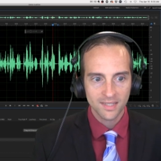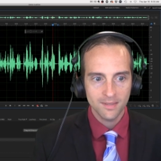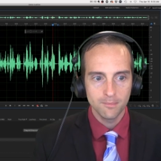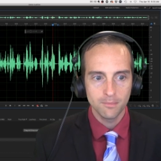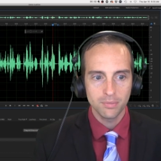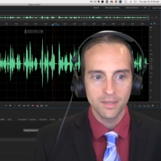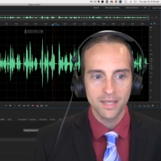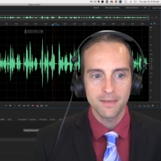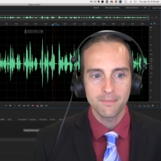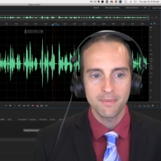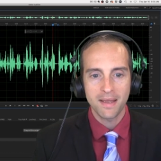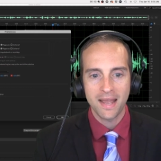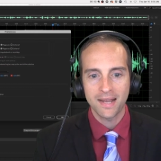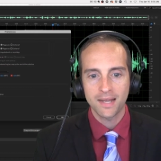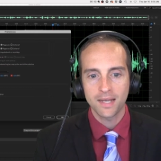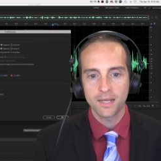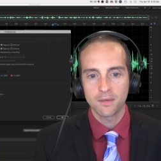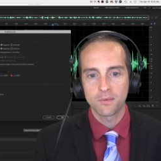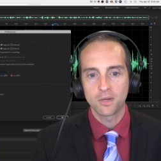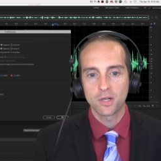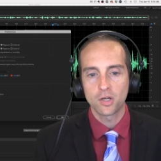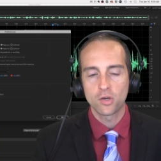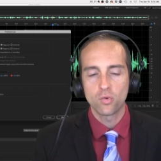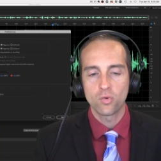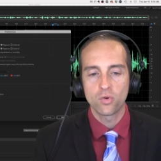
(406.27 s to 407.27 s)
Playback and
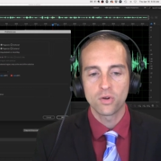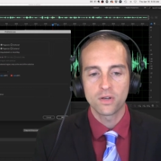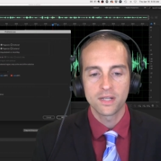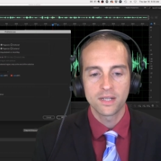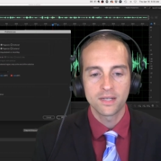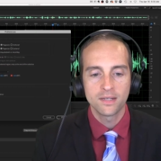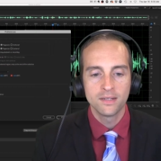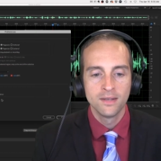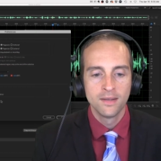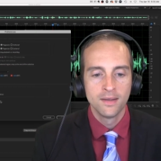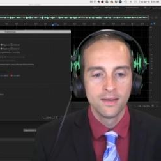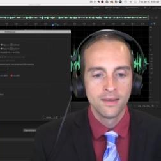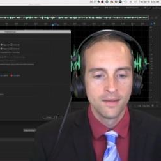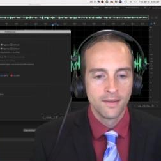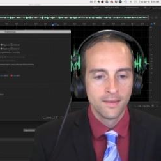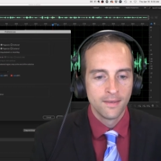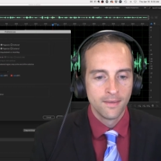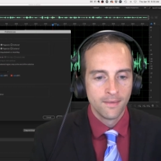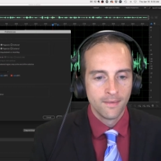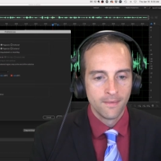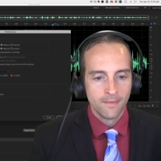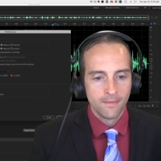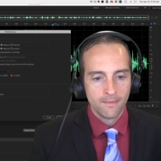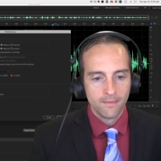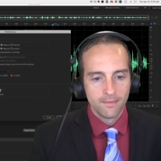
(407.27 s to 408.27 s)
Recording.
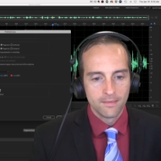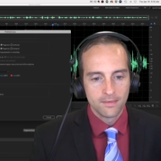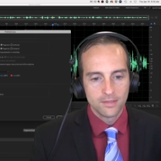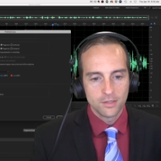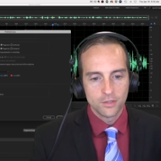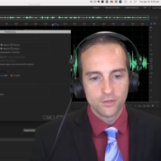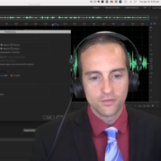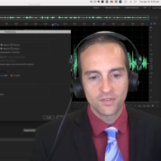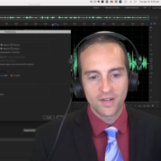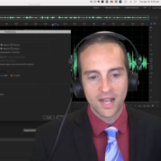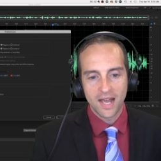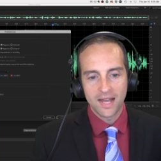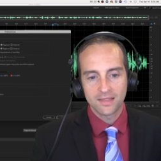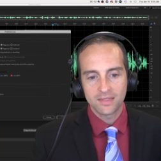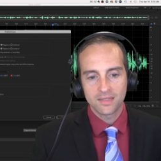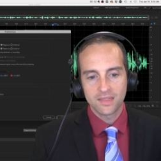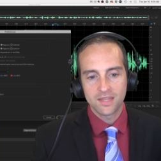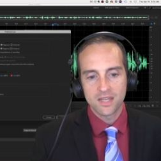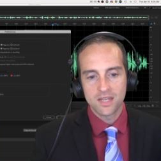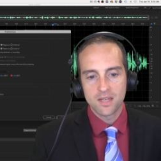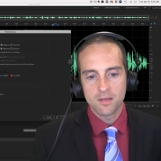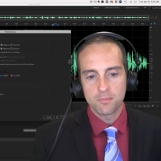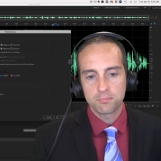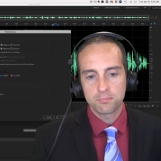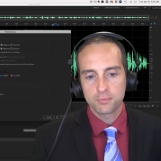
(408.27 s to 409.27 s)
You've got
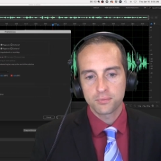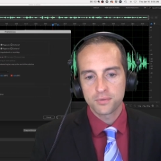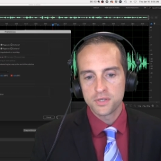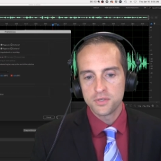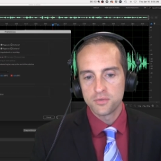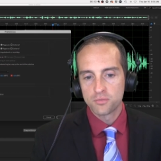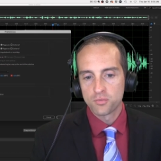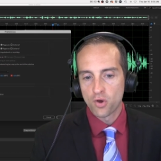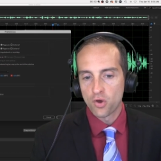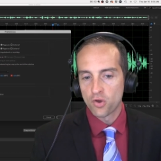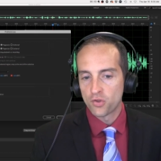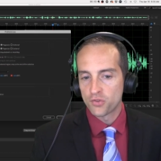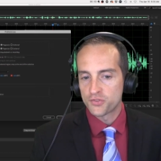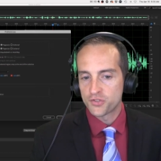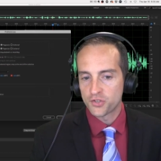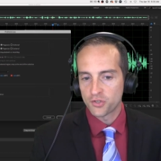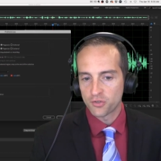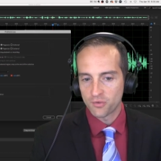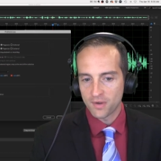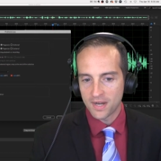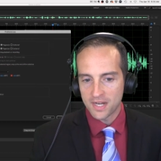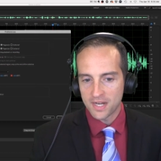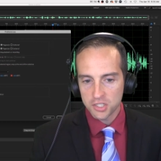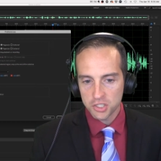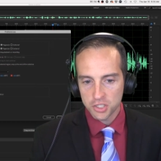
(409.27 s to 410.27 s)
the pre-roll
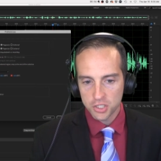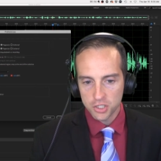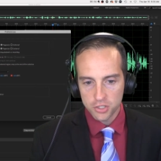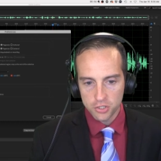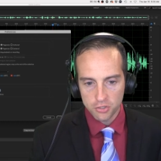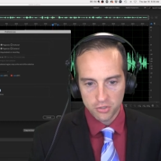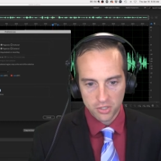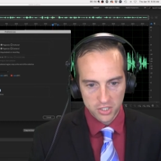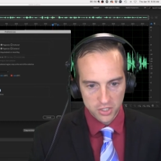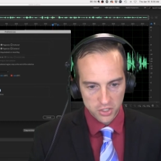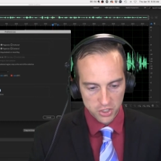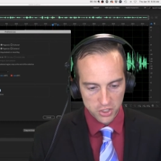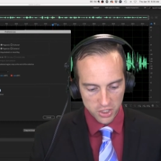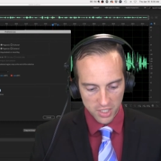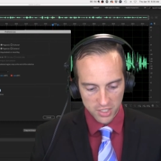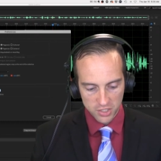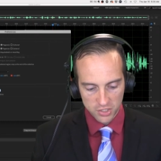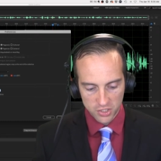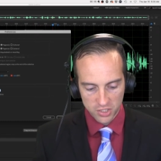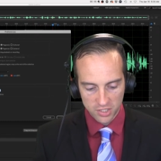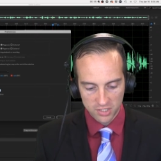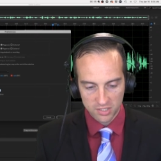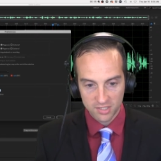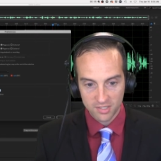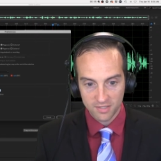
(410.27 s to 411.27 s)
duration. You can
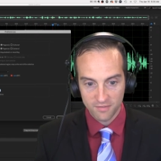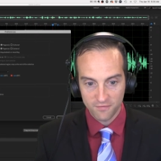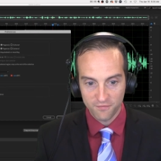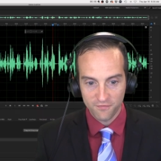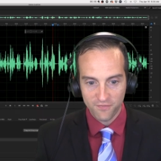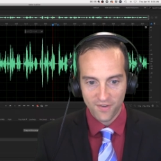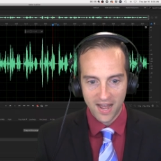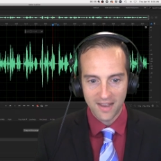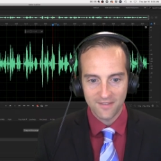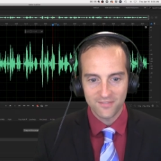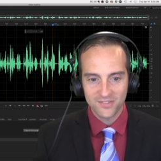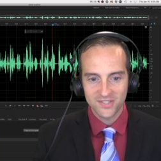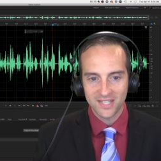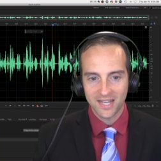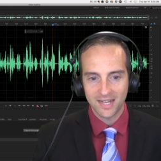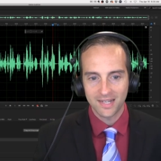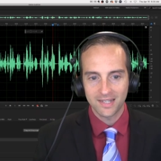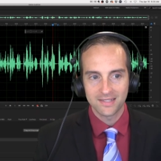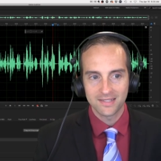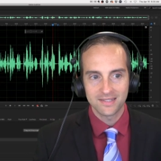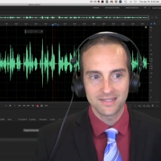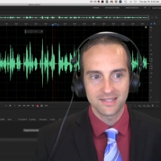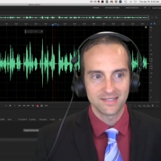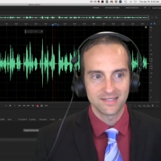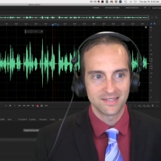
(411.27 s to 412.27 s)
change this to five
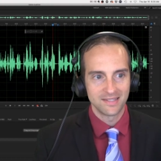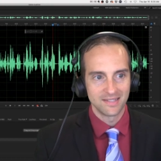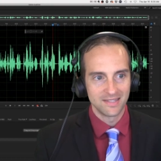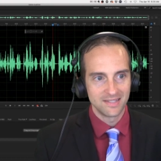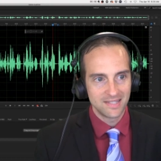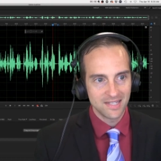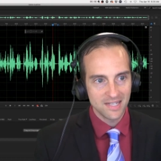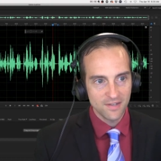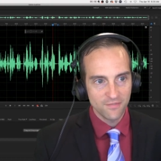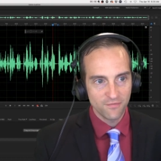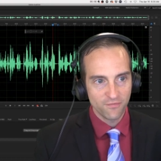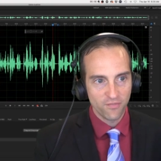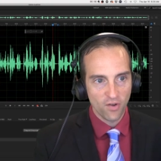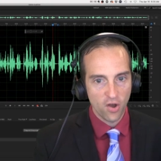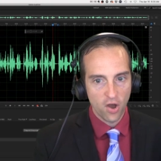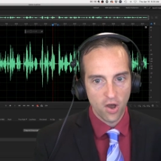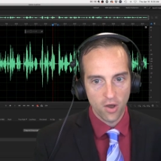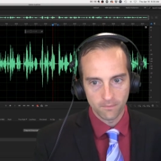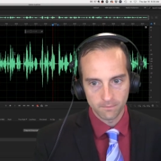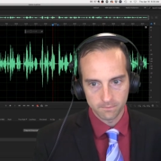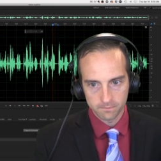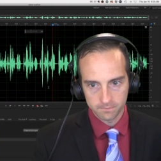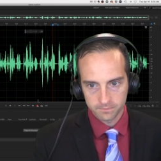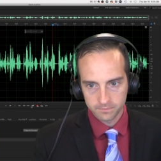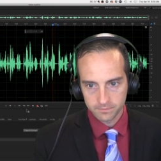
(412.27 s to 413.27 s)
seconds as the
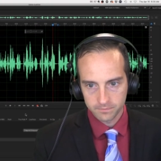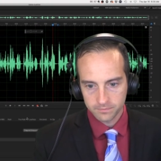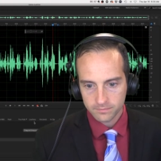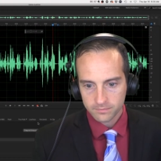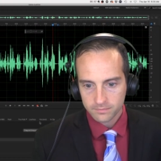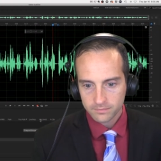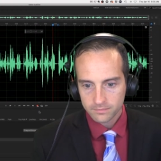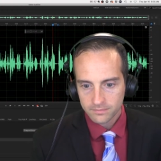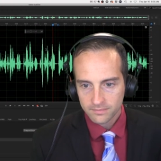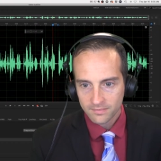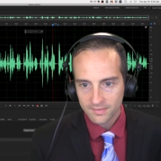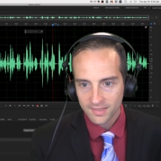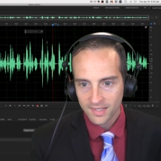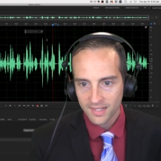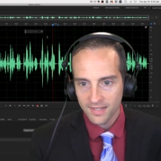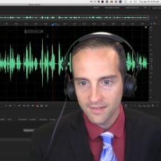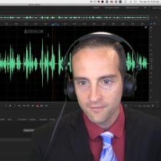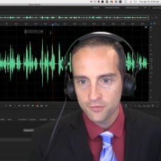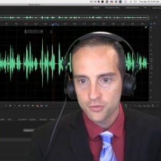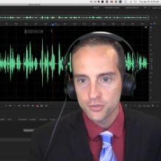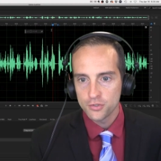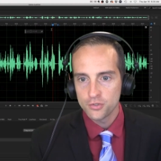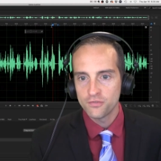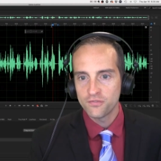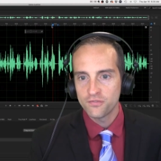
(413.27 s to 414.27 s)
default. If
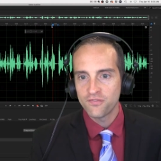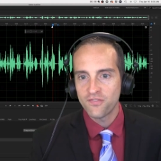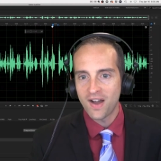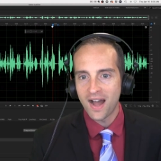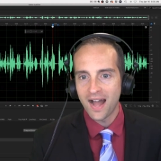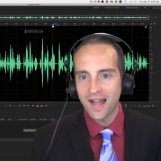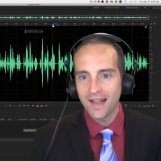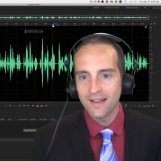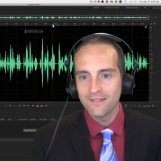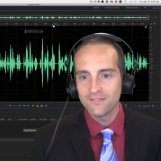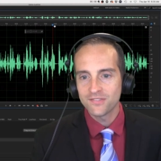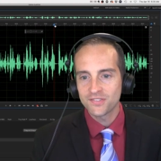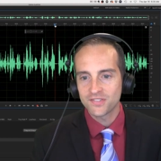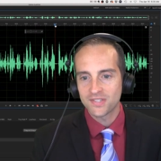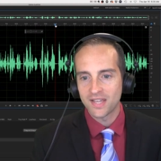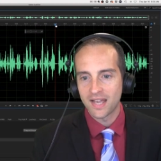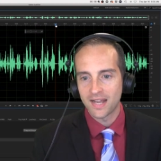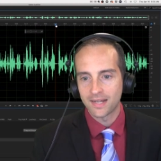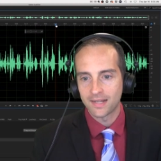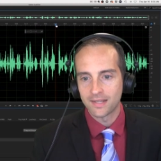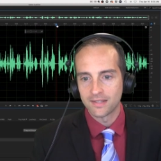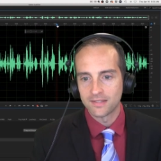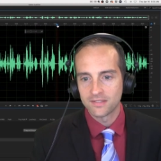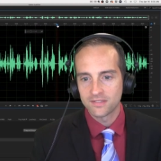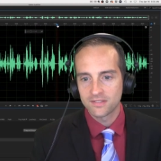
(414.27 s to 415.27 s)
you do five oh.
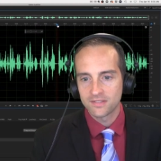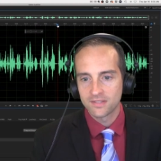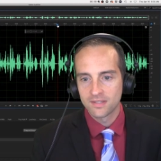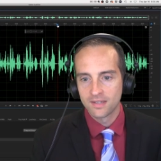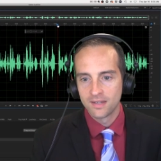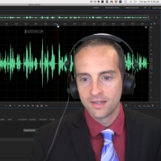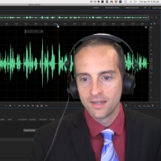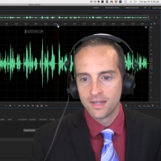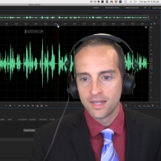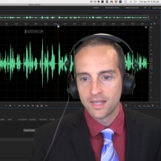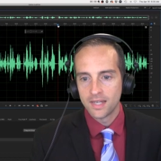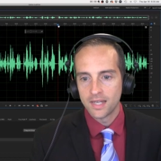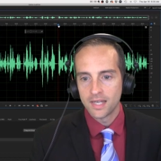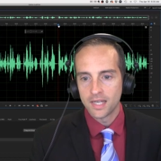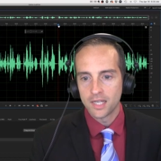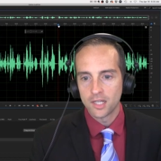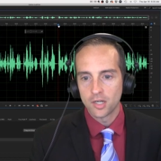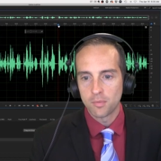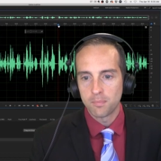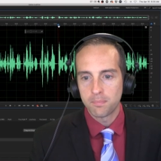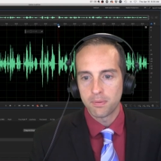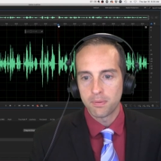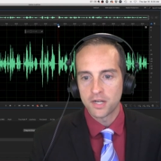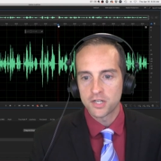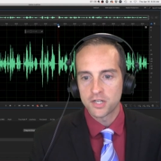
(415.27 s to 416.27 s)
seconds,
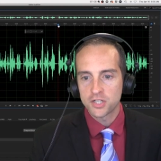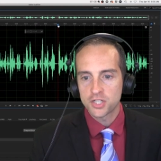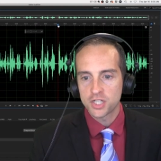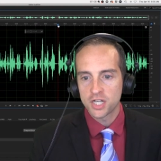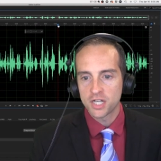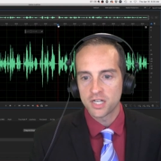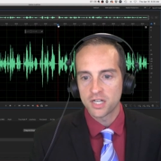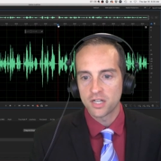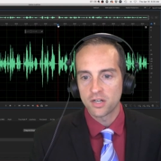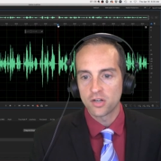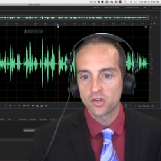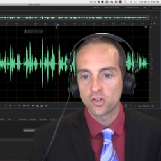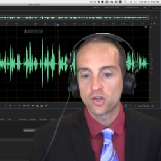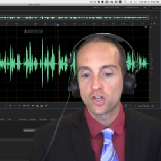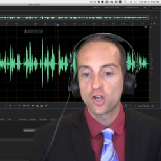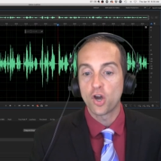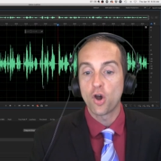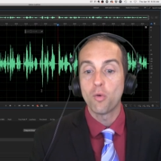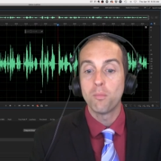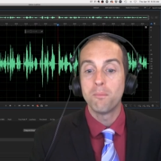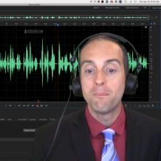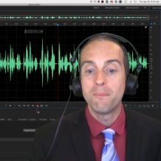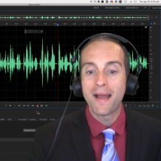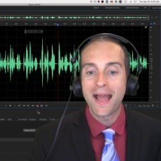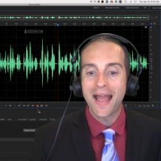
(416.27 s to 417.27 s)
It'll punch in, it'll go
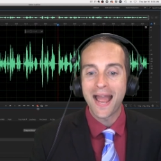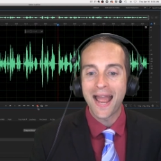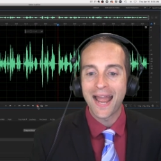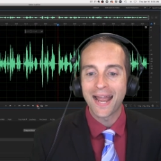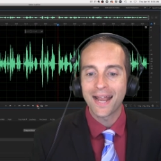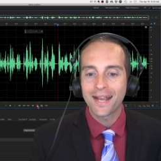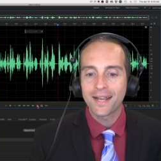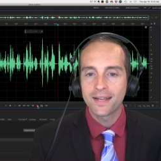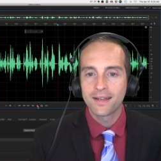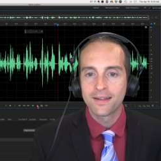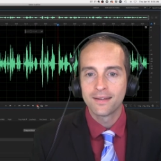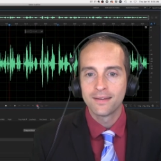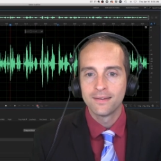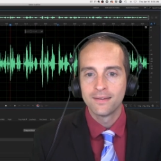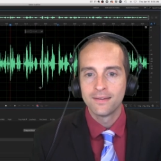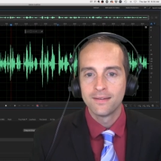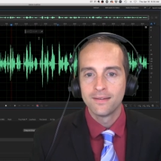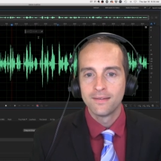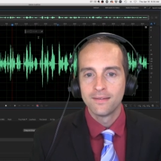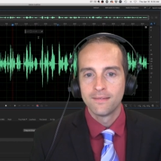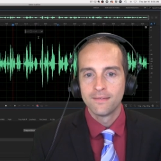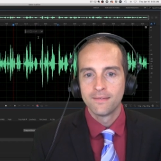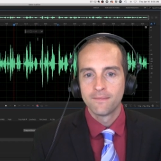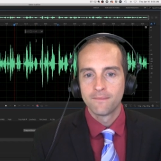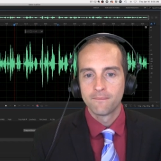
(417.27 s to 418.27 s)
back,
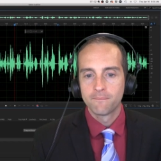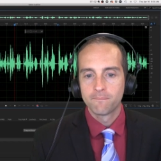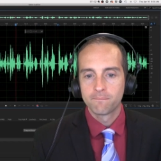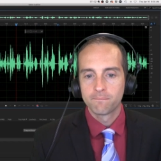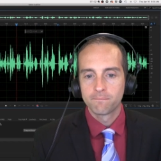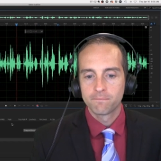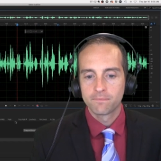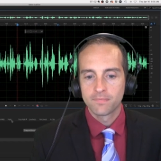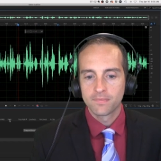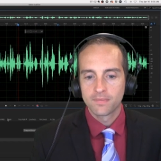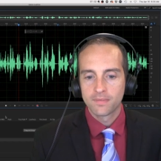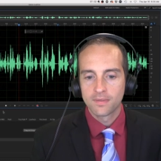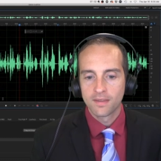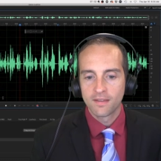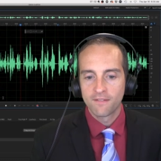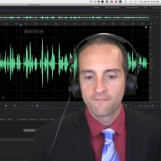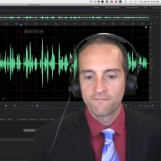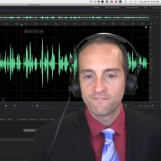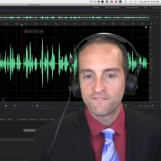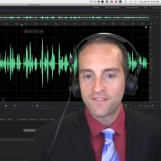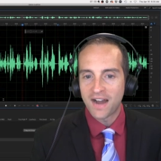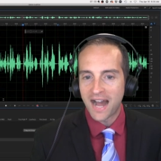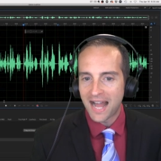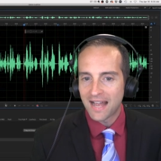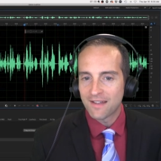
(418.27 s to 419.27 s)
audio recording,
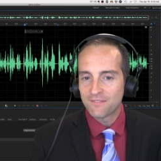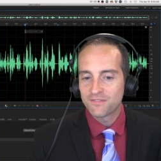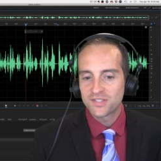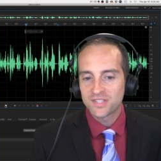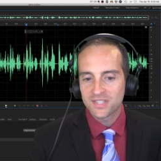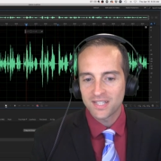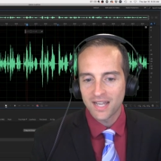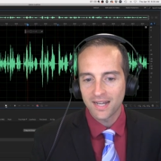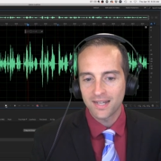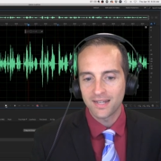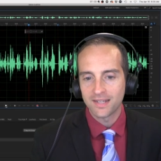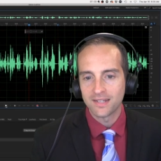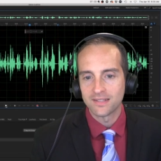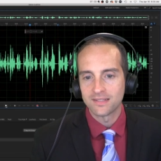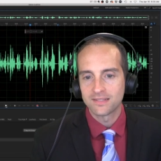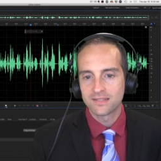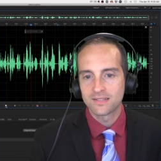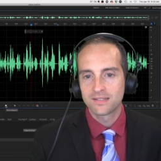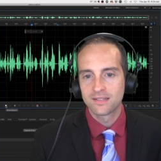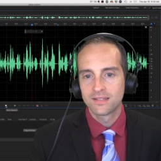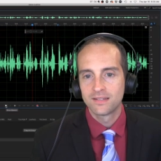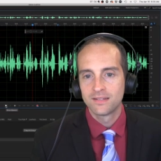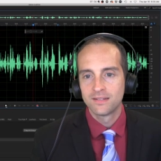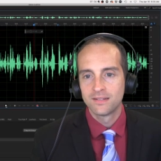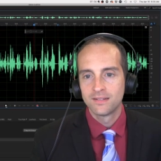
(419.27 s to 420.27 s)
five without seconds.
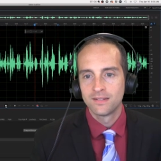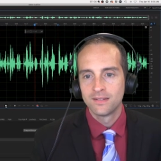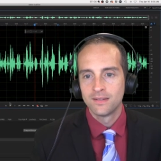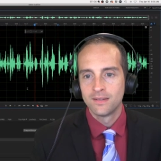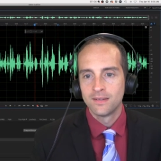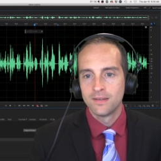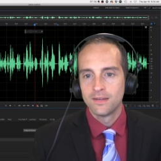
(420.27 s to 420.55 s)
having to...